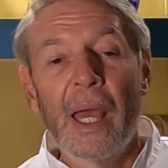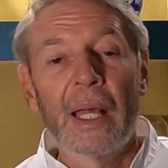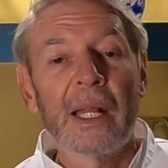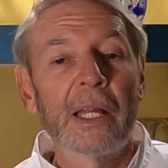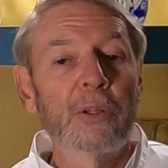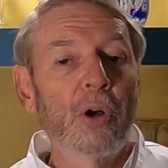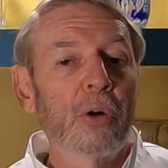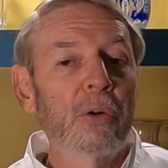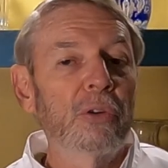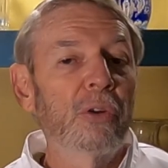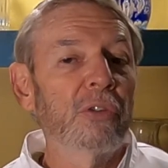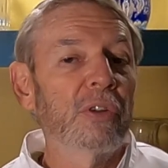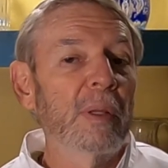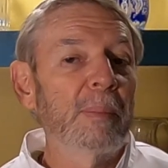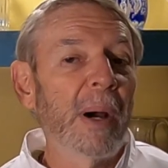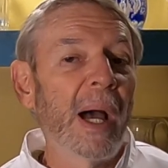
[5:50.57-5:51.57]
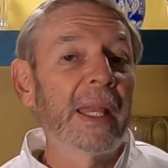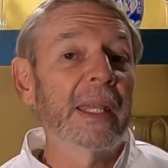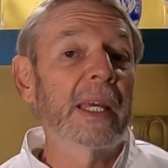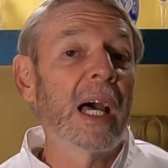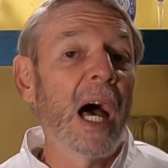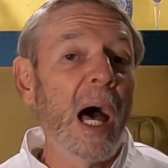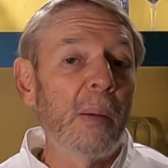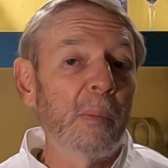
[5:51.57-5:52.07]
And I don't usually buy
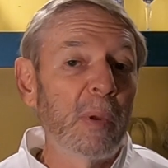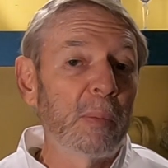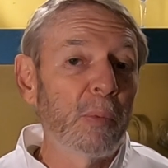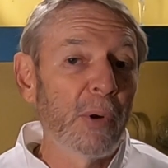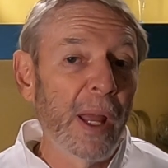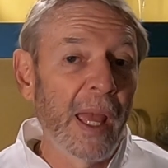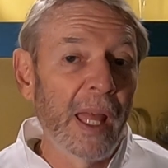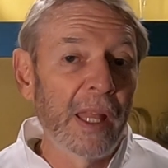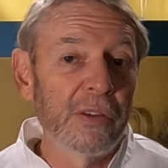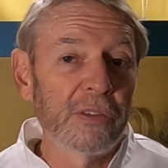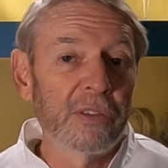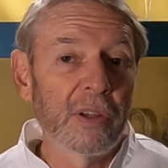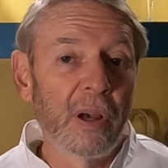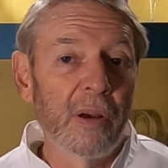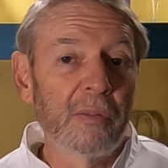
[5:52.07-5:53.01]
the common brands